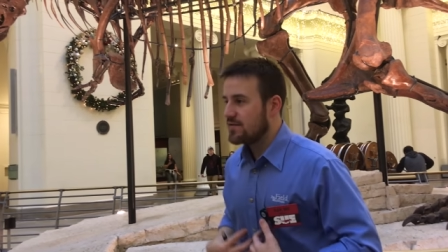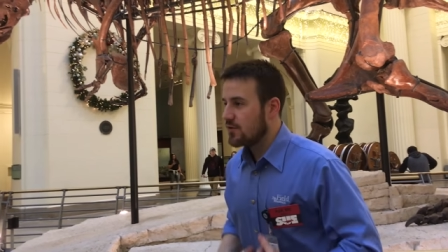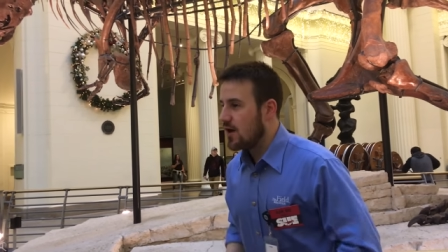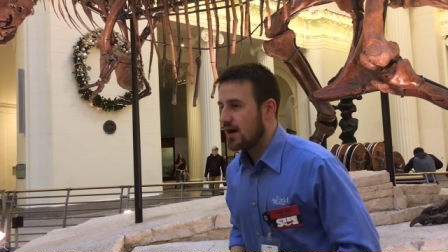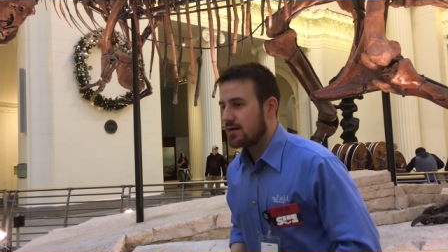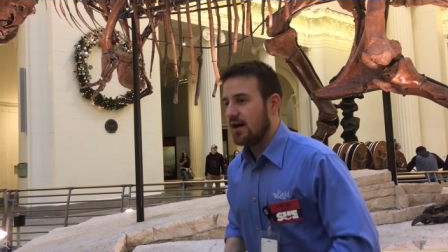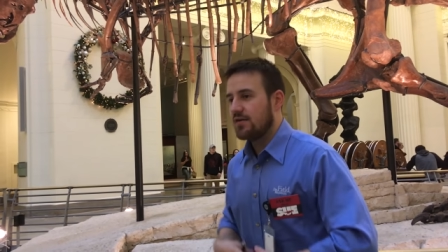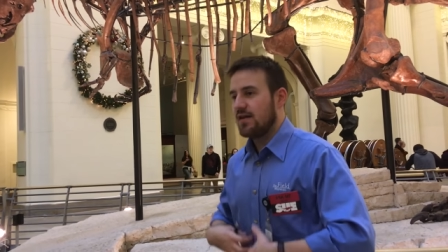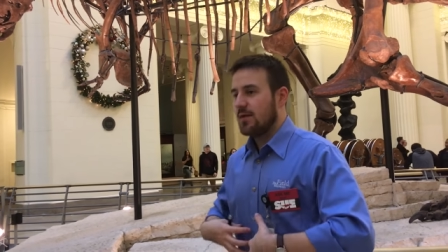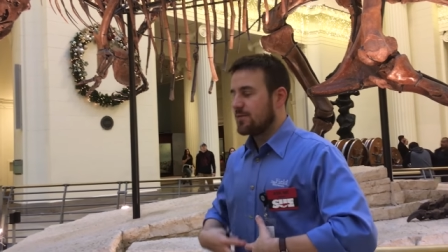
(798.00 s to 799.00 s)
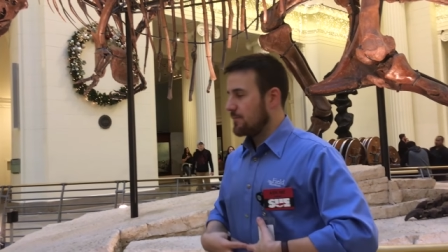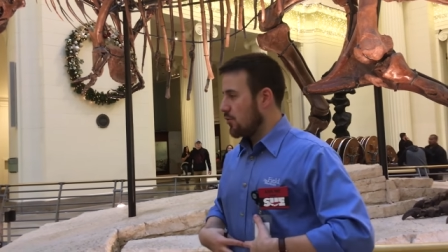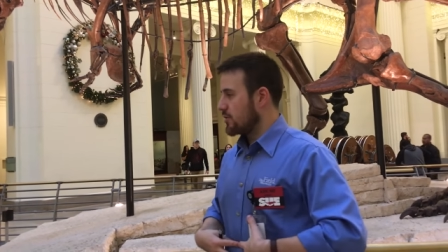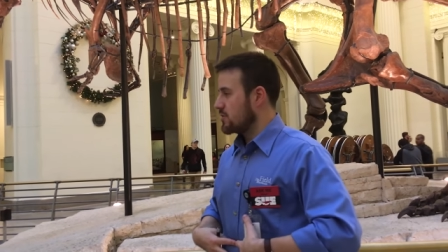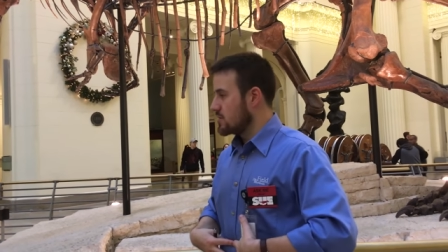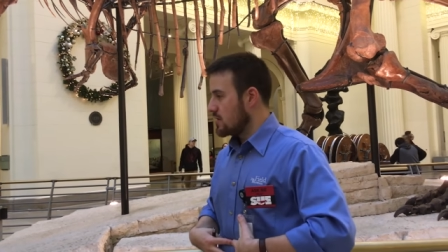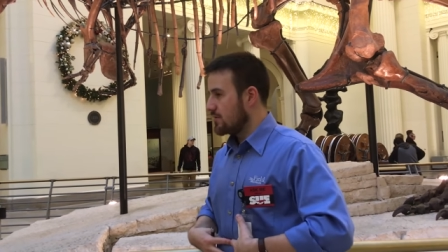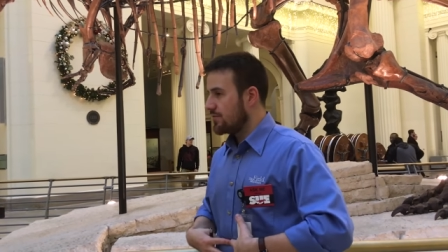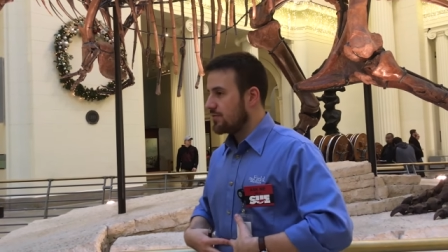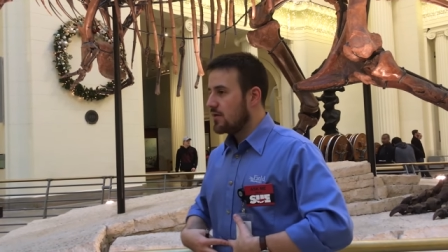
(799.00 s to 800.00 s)
these in crocodiles. They help support her
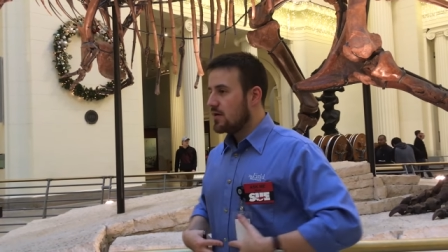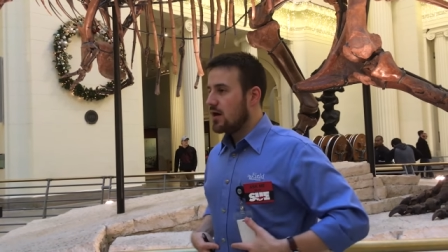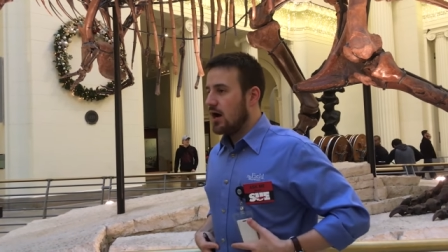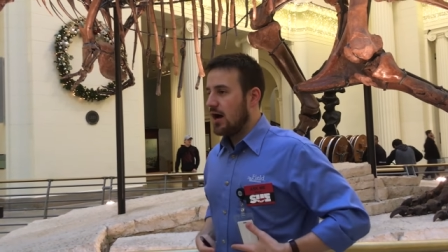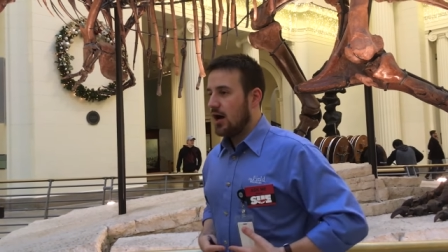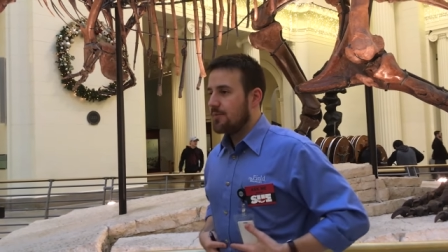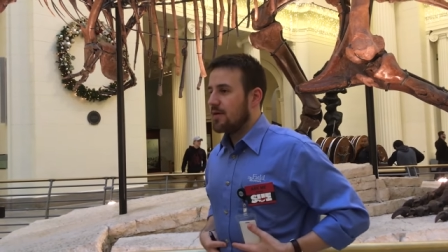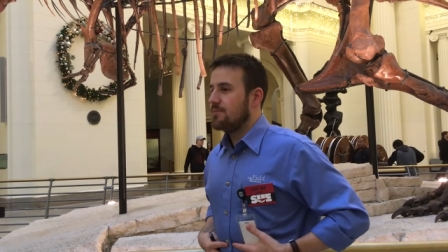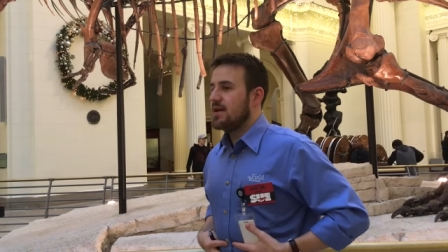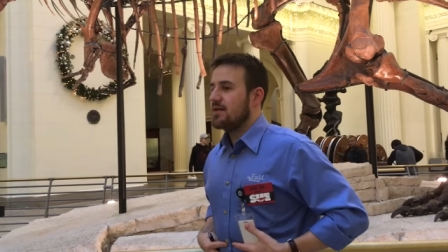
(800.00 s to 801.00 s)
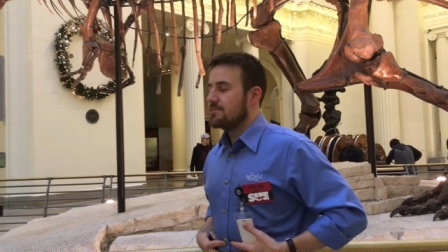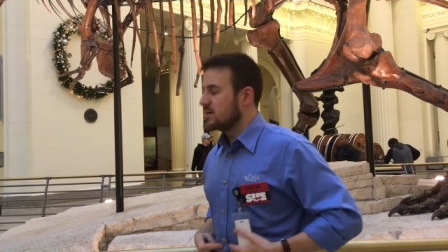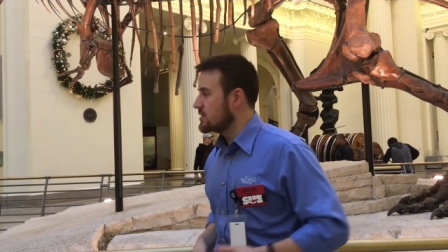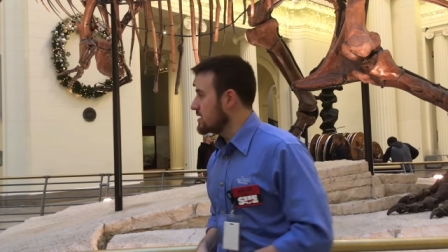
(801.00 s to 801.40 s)
girth, help it be a muscle